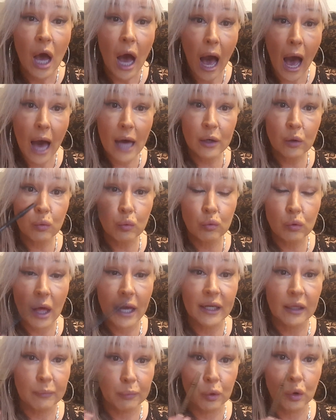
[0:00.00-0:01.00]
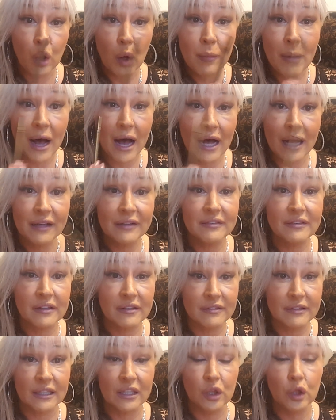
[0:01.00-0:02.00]
I don't like to pull on my eyes
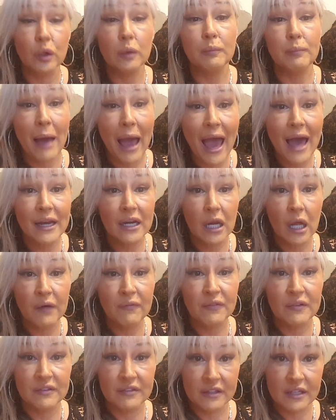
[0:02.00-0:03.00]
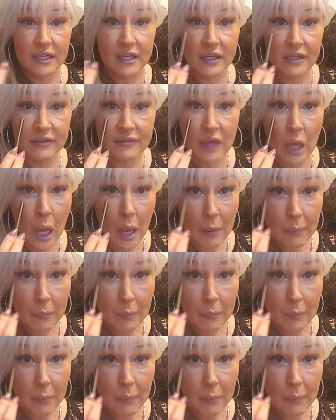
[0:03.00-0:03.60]
because they look bad enough as it is,